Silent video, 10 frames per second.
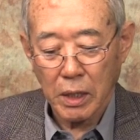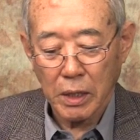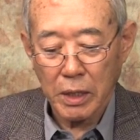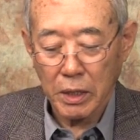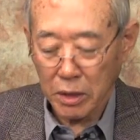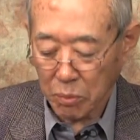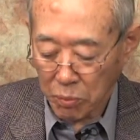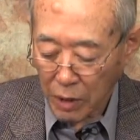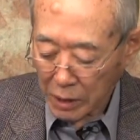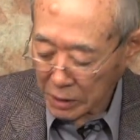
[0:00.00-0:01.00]
in the
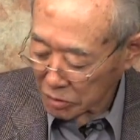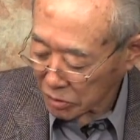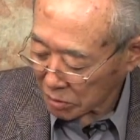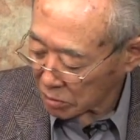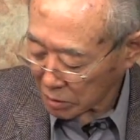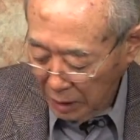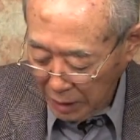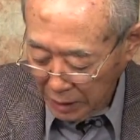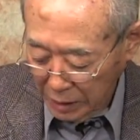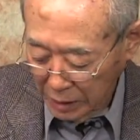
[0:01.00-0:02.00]
practice of
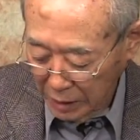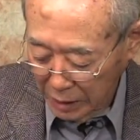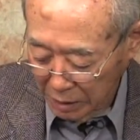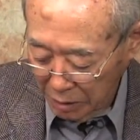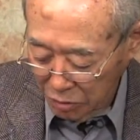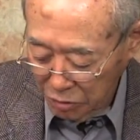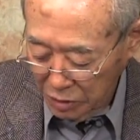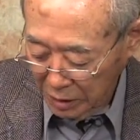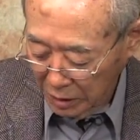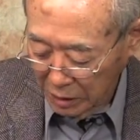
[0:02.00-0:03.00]
tying and the
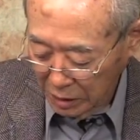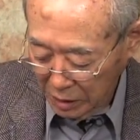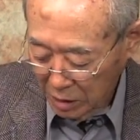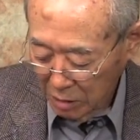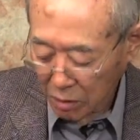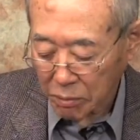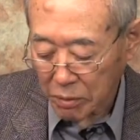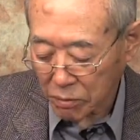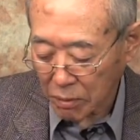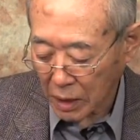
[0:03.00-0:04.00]
using of
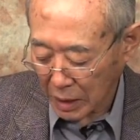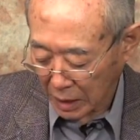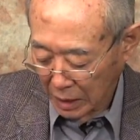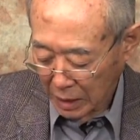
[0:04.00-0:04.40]
the fly.